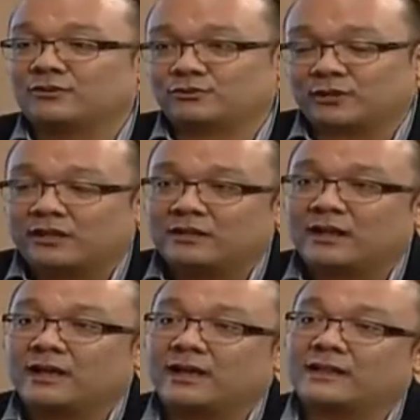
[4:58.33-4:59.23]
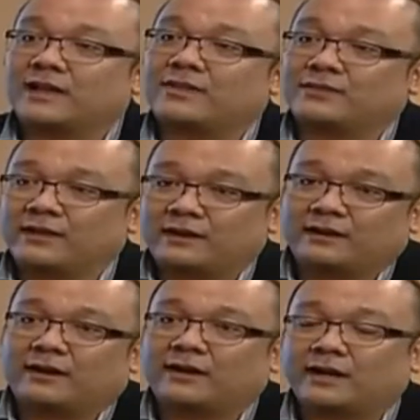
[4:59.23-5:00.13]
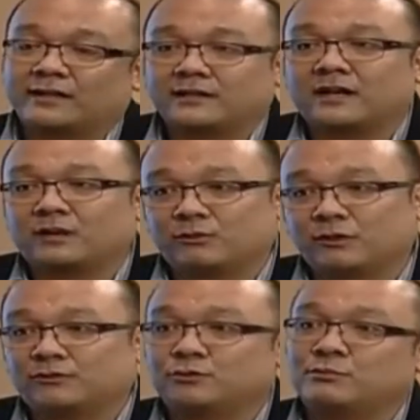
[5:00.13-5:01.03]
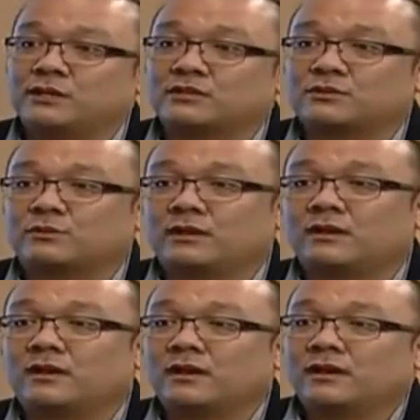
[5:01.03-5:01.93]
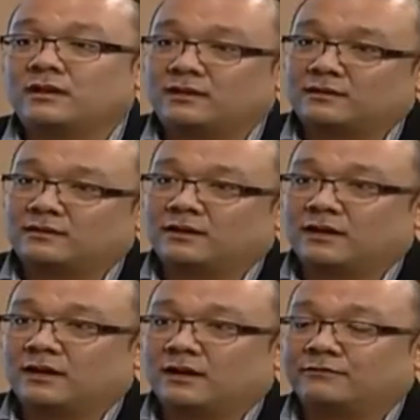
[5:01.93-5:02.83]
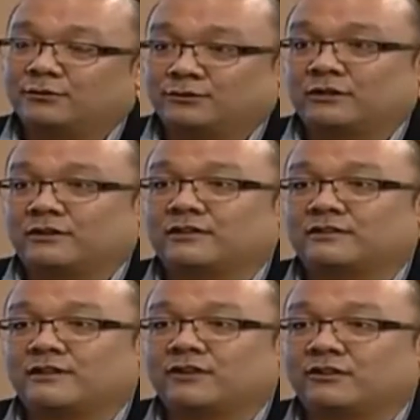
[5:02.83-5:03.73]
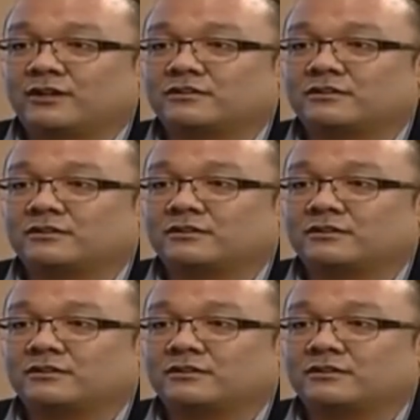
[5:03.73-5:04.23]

Australia, and I think Canada will soon be issuing its virtual currency regulation.